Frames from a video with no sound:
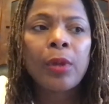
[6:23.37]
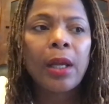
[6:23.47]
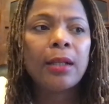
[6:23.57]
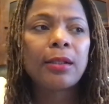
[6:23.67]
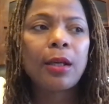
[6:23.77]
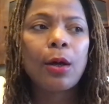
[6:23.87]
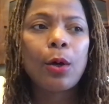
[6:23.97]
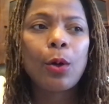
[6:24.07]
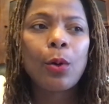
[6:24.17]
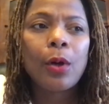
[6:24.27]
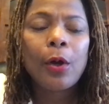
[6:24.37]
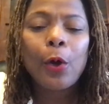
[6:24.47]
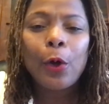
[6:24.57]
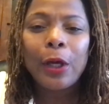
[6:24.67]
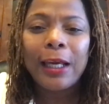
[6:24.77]
And so
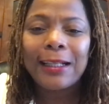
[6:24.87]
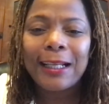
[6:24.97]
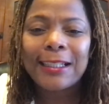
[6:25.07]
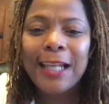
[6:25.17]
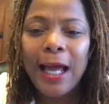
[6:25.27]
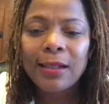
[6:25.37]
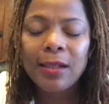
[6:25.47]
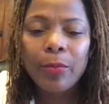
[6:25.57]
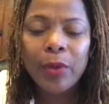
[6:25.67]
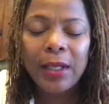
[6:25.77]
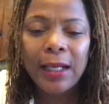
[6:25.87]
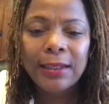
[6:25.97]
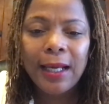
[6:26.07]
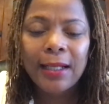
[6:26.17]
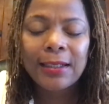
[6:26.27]
it's not something that
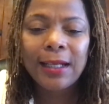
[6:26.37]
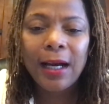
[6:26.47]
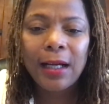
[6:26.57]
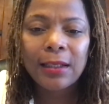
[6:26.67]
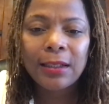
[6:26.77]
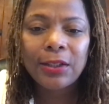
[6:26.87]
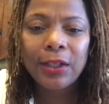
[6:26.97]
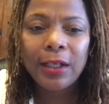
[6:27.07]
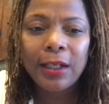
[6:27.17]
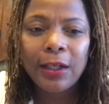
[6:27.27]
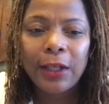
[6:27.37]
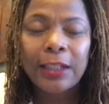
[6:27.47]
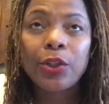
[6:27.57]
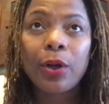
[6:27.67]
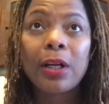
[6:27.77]
technology
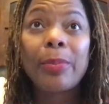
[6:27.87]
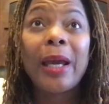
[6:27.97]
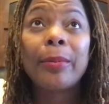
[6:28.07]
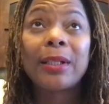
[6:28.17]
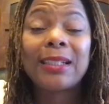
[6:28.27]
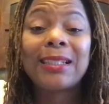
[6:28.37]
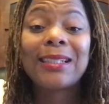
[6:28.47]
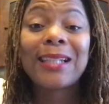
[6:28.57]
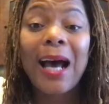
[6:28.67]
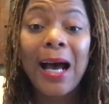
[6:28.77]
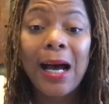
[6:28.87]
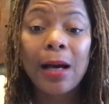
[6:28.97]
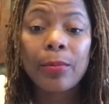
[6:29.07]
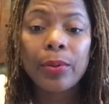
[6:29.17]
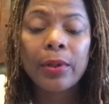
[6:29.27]
that you're going to be able to stop.